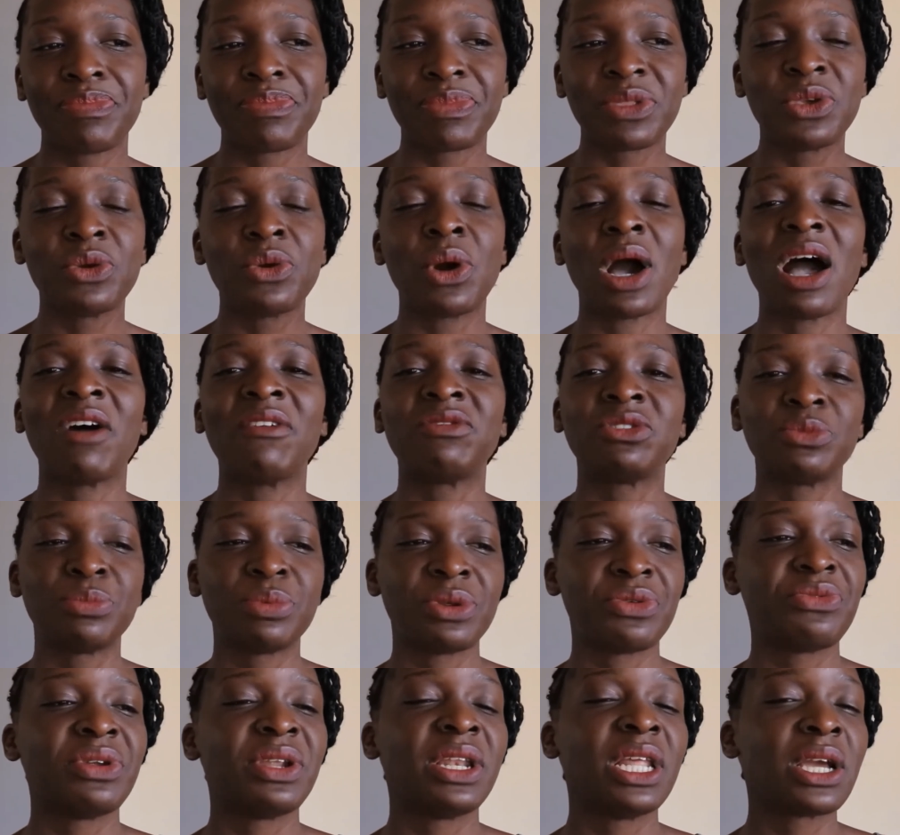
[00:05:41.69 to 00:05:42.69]
you have to
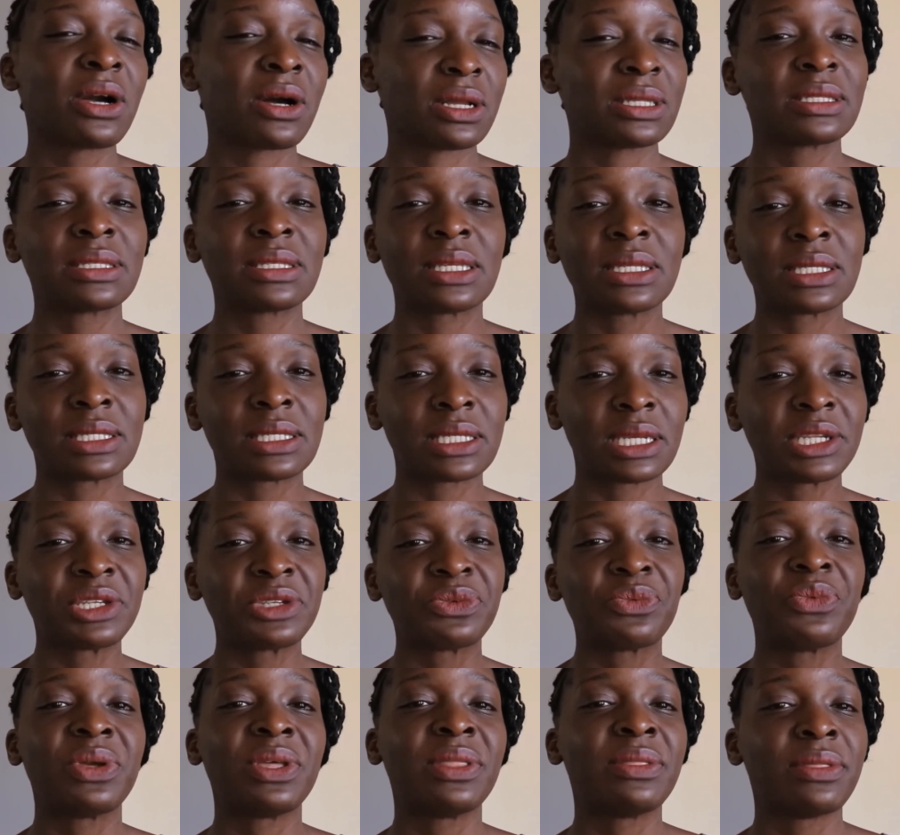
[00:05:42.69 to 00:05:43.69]
be really consistent
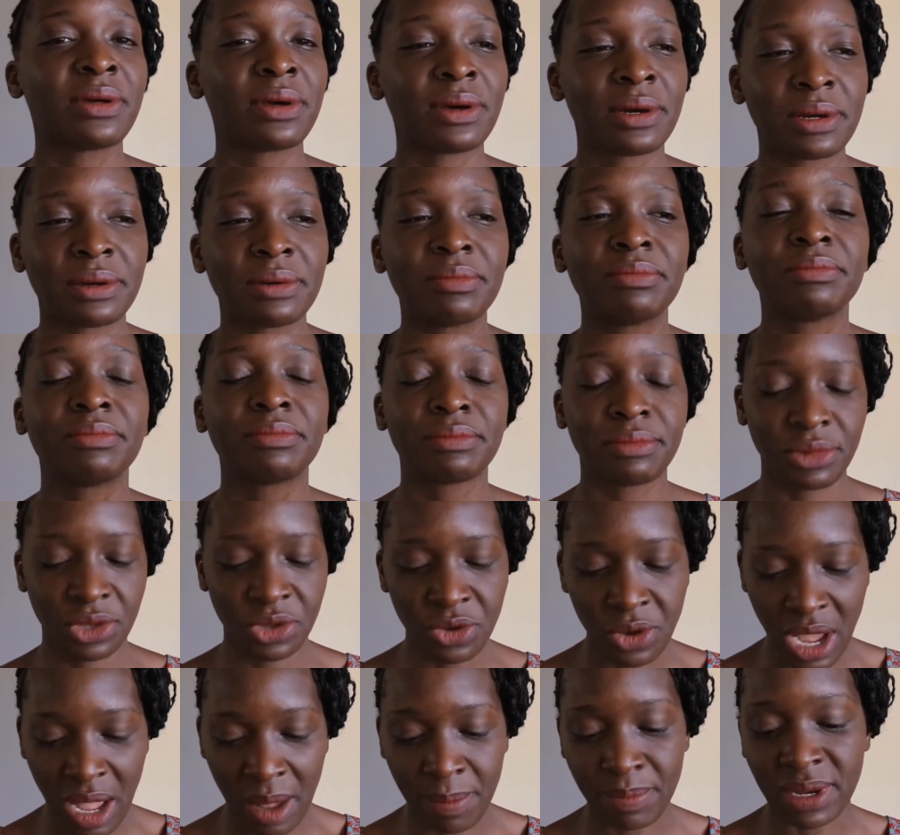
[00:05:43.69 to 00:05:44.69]
with
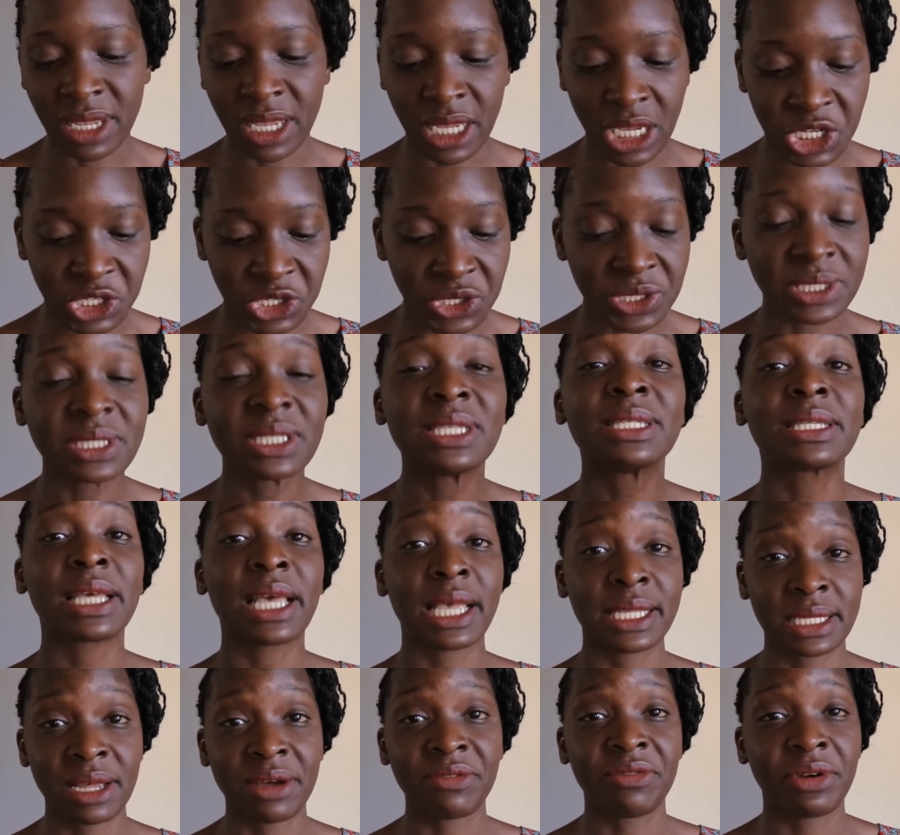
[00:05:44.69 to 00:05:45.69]
your applications. These
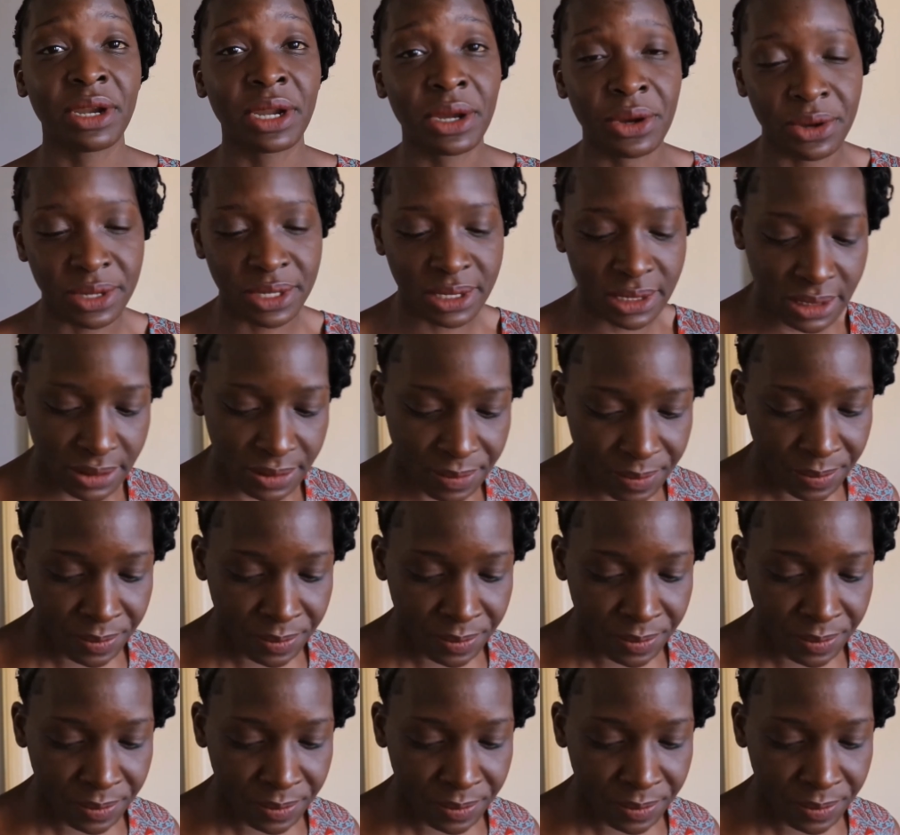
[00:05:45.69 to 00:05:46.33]
guys have records.